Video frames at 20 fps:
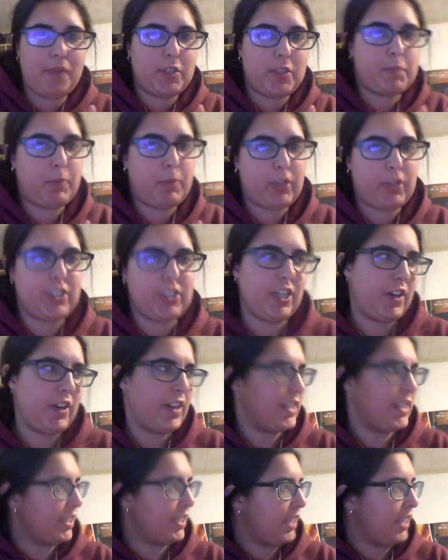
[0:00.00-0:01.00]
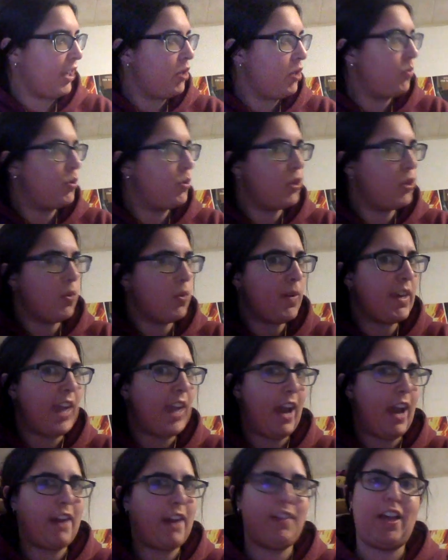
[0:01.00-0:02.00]
this book series is that you do
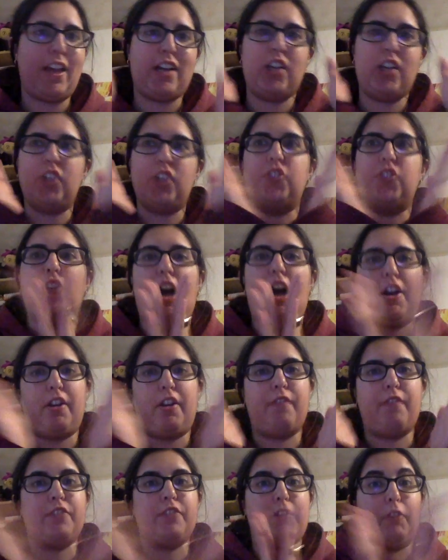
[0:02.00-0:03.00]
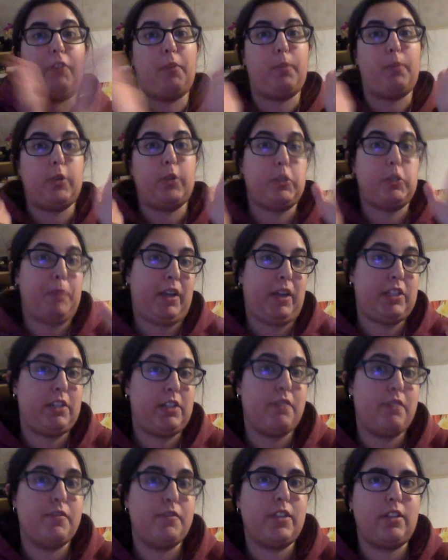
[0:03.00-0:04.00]
get like a lot of different
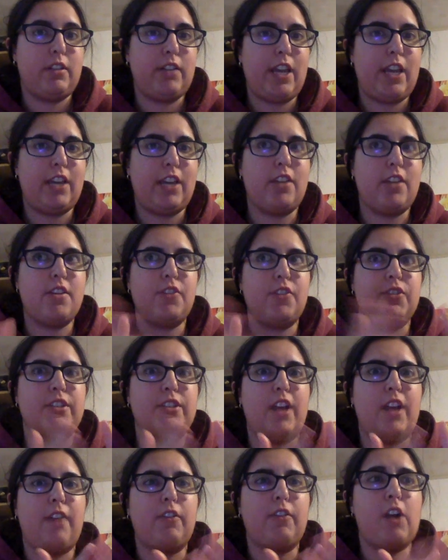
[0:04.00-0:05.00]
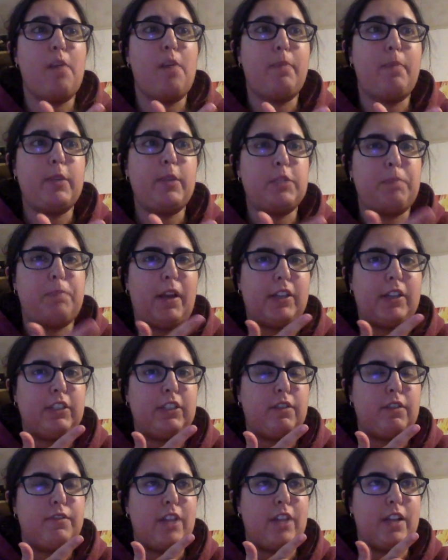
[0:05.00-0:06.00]
perspectives. Like there's never a
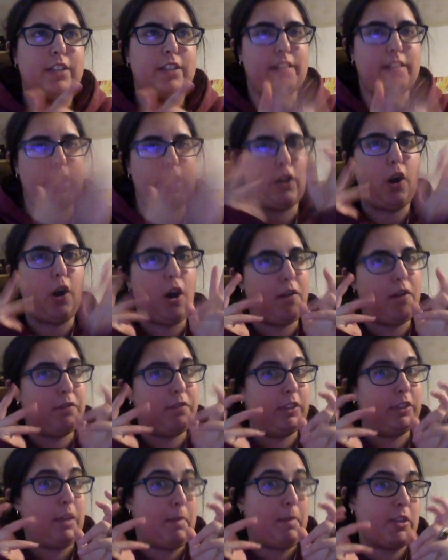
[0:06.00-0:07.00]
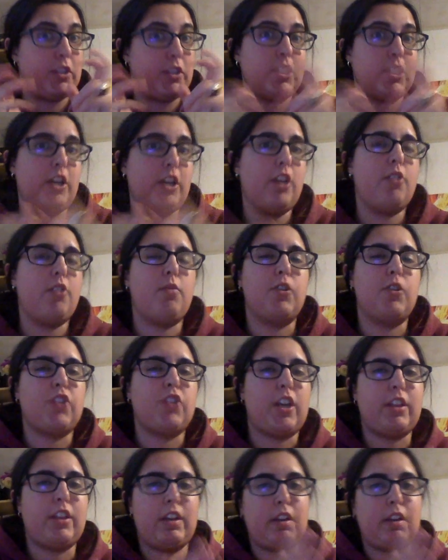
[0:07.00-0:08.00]
perspective that is like off limits to you, which
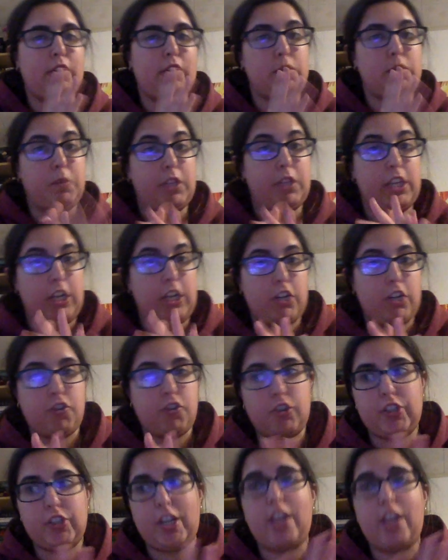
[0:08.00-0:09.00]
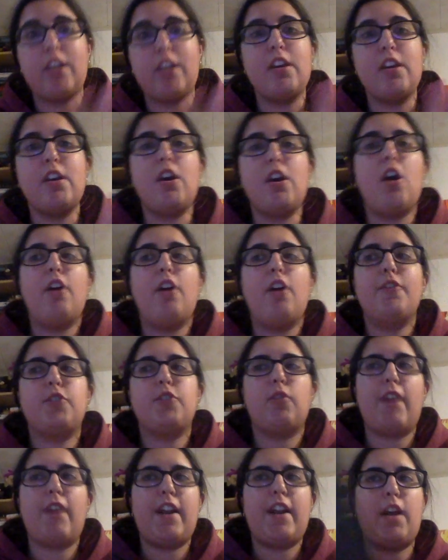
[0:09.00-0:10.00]
I think is really interesting.
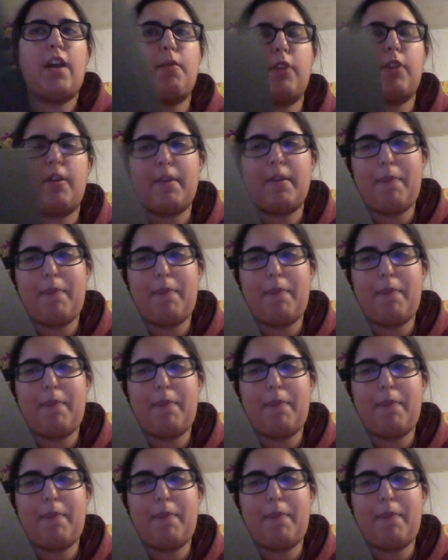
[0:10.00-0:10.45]
So right now we're going